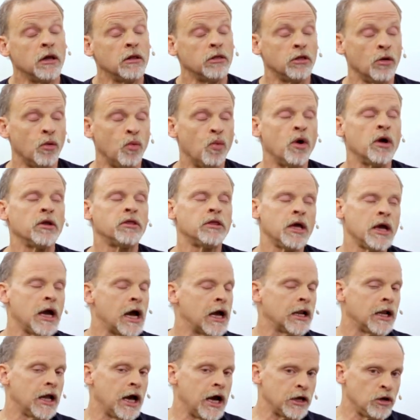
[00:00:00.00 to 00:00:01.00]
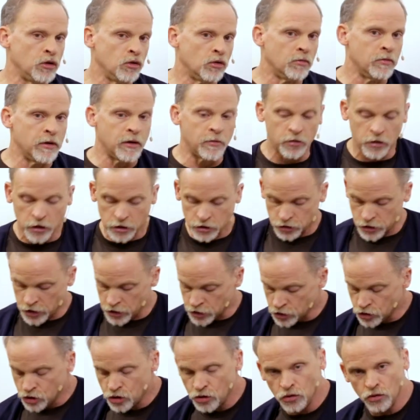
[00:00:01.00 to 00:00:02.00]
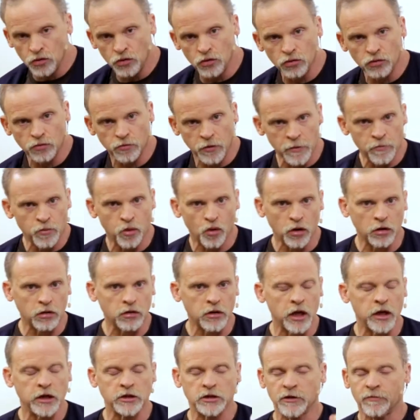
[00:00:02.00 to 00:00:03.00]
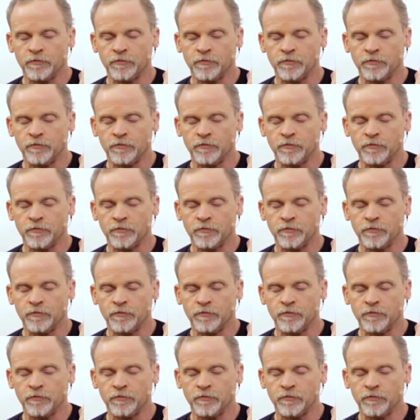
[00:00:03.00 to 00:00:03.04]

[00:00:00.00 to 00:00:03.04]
the one thing I'd like you to remember is two important things.